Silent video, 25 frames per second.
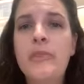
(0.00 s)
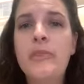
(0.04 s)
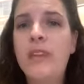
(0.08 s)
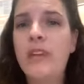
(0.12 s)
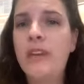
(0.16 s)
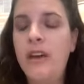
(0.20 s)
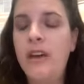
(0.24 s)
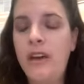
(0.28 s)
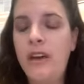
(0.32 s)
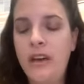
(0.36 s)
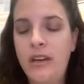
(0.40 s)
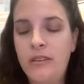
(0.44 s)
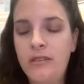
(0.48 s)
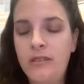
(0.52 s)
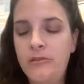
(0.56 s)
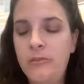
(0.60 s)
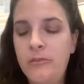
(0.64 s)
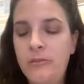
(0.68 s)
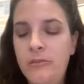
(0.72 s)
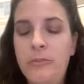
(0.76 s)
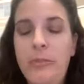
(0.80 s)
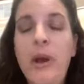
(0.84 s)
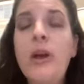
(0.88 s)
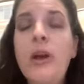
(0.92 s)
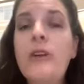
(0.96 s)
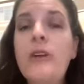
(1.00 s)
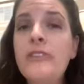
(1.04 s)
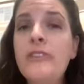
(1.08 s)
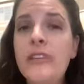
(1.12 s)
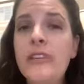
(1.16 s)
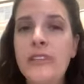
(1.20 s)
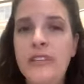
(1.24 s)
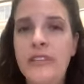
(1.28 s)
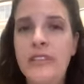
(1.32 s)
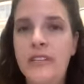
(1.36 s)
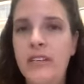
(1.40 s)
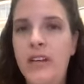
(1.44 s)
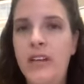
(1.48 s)
A
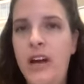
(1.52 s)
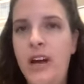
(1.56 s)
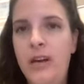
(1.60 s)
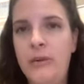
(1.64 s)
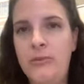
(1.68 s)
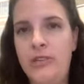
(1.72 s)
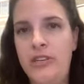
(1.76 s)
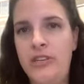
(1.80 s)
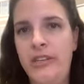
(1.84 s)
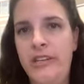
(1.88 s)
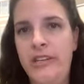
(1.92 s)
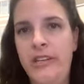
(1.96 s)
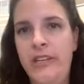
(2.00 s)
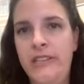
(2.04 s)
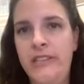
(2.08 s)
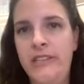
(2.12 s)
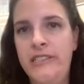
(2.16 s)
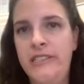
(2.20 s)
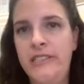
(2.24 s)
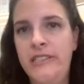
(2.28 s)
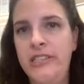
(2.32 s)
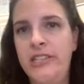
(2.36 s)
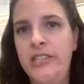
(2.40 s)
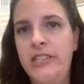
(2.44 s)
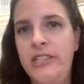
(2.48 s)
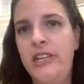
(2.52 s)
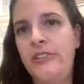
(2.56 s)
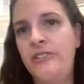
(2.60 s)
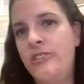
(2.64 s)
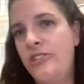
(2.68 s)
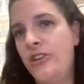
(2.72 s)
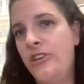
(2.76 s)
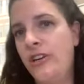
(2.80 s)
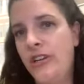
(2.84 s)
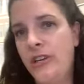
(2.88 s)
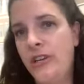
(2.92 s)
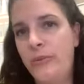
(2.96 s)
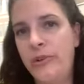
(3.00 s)
perfectly good option is,
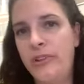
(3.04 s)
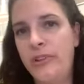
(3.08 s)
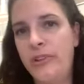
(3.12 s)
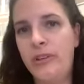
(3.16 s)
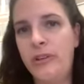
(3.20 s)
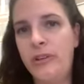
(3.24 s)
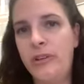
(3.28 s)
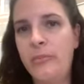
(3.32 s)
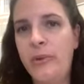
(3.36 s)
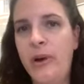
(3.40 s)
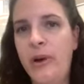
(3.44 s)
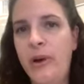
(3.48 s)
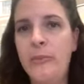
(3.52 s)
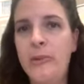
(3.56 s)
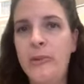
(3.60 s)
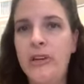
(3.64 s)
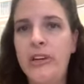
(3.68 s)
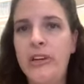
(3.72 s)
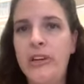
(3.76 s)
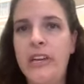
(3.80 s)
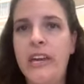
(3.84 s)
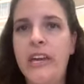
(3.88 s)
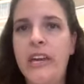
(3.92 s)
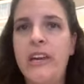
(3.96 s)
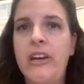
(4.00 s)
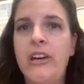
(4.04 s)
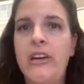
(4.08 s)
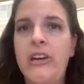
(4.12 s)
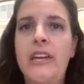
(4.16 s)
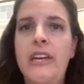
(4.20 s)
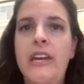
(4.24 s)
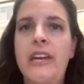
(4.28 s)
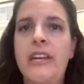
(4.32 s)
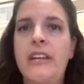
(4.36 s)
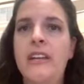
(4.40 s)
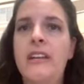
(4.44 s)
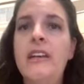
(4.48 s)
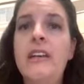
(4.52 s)
starting with your primary care.
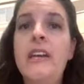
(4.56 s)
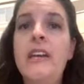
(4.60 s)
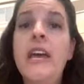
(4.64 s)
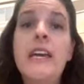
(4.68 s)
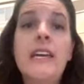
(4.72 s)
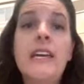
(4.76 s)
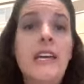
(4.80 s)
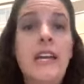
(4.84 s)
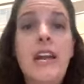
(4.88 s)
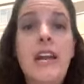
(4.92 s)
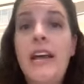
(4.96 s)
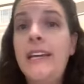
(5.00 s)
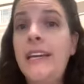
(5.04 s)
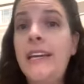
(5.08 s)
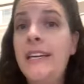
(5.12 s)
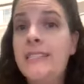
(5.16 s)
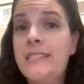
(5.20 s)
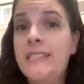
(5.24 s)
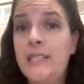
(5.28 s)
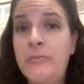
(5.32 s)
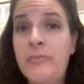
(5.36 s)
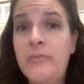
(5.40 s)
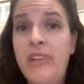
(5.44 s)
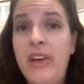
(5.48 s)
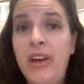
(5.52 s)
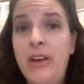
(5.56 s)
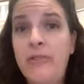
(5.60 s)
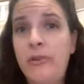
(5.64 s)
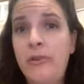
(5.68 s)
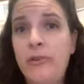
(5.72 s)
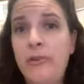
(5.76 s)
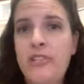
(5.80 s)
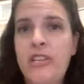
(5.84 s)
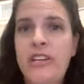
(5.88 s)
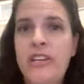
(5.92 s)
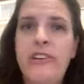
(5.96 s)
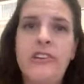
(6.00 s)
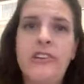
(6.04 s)
Can I get some of that
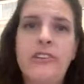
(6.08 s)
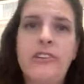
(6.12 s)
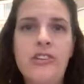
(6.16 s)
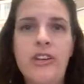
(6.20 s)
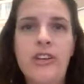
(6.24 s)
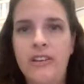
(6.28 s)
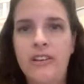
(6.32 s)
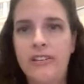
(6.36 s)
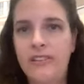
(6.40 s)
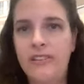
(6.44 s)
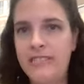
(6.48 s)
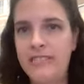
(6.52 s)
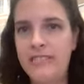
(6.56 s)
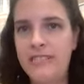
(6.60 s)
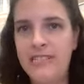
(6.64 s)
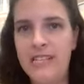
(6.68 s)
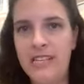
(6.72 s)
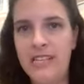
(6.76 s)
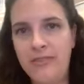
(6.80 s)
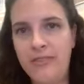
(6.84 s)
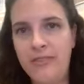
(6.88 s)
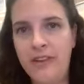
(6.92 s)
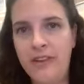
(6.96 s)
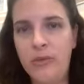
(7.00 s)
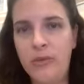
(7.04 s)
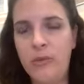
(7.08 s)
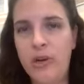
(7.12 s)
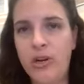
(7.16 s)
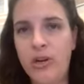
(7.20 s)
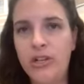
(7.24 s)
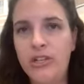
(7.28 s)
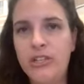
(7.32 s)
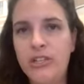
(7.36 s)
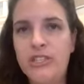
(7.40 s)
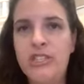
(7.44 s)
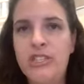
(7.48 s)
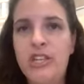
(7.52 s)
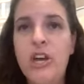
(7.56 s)
Voltaren gel to see if it
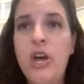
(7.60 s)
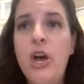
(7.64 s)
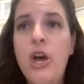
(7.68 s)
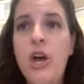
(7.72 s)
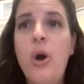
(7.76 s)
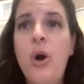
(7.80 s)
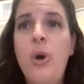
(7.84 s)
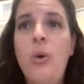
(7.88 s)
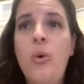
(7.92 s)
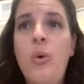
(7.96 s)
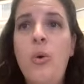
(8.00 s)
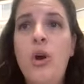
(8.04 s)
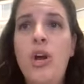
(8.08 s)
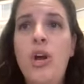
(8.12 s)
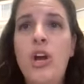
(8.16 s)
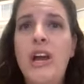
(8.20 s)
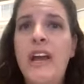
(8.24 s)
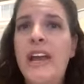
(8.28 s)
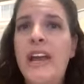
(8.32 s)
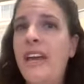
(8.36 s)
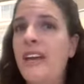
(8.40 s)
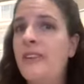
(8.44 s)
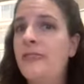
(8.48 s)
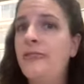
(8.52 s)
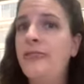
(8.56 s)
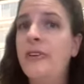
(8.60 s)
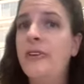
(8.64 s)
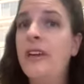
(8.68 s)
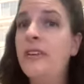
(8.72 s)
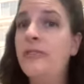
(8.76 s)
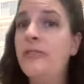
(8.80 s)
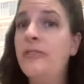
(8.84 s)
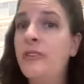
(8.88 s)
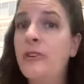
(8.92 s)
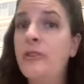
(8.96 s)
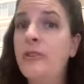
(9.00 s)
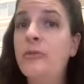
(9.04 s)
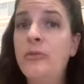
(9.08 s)
works? Or if
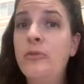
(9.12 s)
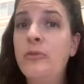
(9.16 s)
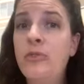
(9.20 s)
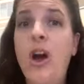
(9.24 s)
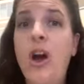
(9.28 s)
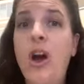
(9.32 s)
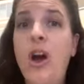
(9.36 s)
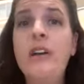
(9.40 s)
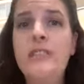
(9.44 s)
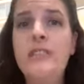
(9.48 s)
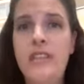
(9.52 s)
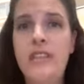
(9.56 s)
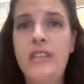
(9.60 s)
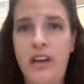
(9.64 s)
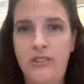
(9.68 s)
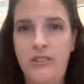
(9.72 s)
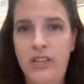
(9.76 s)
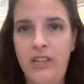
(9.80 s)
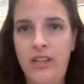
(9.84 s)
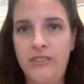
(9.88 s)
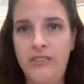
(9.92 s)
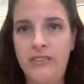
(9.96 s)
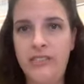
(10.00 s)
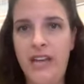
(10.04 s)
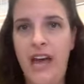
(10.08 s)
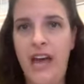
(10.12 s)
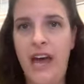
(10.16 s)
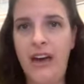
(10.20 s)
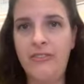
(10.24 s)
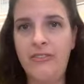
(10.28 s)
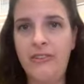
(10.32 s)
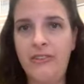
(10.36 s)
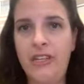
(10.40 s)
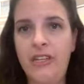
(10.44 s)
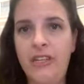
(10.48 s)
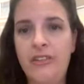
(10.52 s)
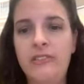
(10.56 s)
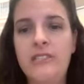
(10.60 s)
you've gone down those
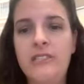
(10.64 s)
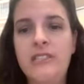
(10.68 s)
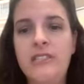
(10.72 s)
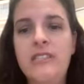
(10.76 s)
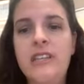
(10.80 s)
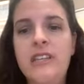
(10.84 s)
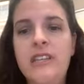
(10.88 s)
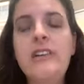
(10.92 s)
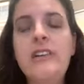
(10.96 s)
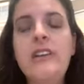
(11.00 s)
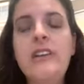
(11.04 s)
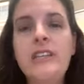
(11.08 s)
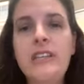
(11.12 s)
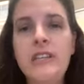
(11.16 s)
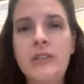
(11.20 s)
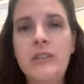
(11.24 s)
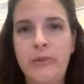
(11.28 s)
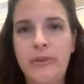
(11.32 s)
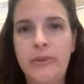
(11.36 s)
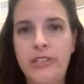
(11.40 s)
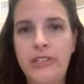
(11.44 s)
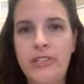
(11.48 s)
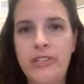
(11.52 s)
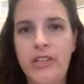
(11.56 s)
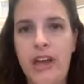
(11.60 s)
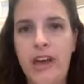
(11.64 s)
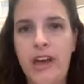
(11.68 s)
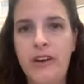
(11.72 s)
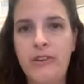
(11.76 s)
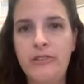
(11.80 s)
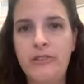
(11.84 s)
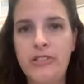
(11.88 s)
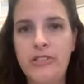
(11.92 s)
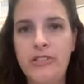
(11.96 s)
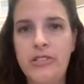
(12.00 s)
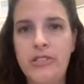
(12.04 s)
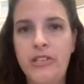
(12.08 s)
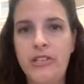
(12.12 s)
avenues, definitely reach out
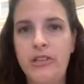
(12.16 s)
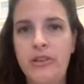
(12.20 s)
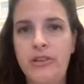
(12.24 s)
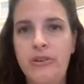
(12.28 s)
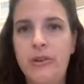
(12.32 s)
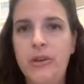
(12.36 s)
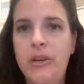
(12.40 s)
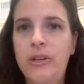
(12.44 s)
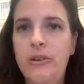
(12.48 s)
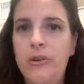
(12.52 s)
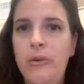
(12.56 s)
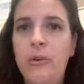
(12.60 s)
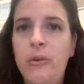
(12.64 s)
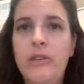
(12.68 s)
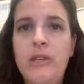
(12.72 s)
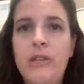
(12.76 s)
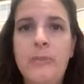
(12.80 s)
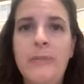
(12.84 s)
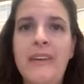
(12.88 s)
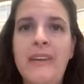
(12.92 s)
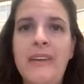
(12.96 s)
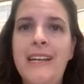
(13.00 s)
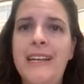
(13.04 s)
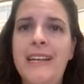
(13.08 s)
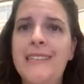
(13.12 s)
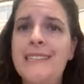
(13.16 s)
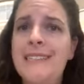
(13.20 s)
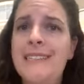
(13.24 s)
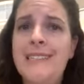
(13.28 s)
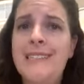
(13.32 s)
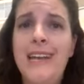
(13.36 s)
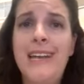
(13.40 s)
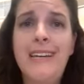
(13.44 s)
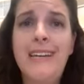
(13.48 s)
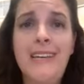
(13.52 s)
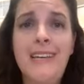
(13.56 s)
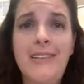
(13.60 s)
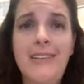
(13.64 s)
to an orthopedist,
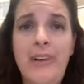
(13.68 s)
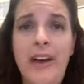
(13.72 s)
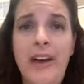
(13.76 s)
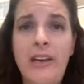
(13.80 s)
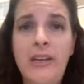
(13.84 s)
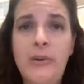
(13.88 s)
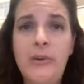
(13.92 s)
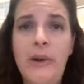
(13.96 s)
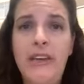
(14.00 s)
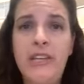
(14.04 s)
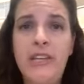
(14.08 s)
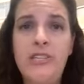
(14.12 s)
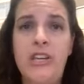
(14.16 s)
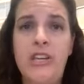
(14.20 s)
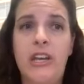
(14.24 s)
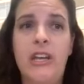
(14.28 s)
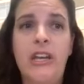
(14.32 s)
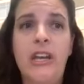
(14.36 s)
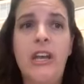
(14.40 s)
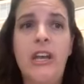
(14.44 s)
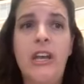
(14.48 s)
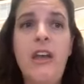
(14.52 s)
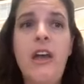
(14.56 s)
get an evaluation,